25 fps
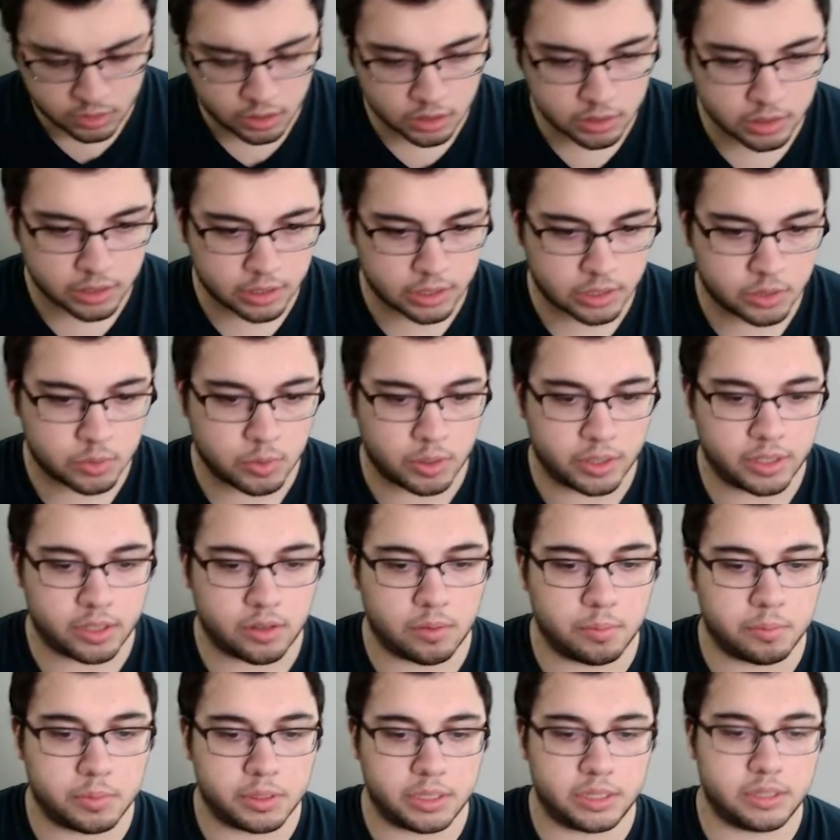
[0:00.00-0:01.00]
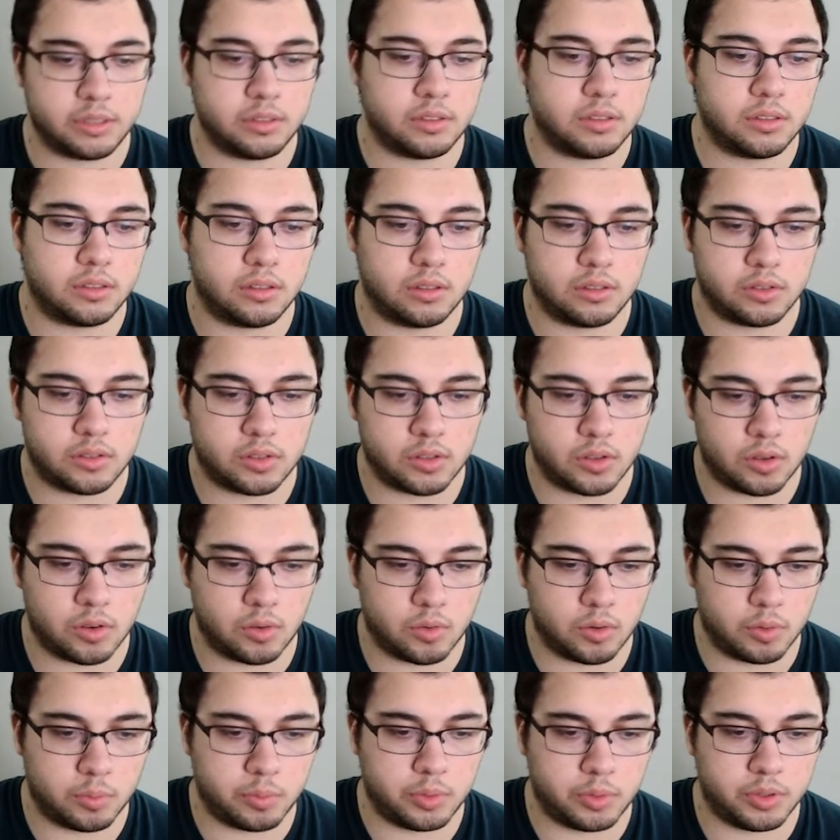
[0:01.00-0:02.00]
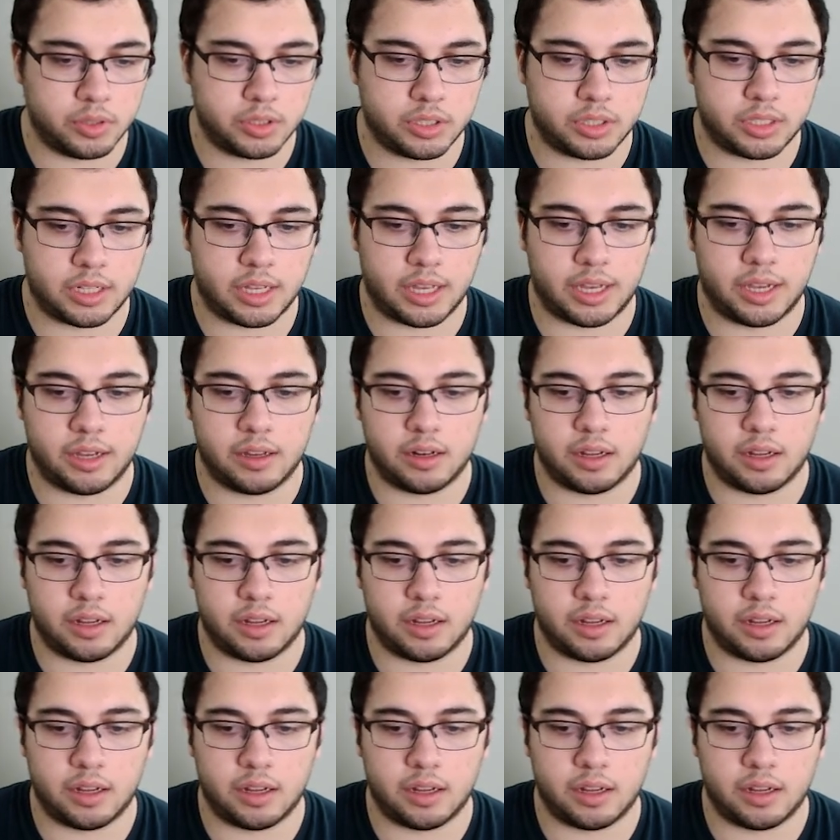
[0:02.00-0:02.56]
that's why it complains. So we'll push that,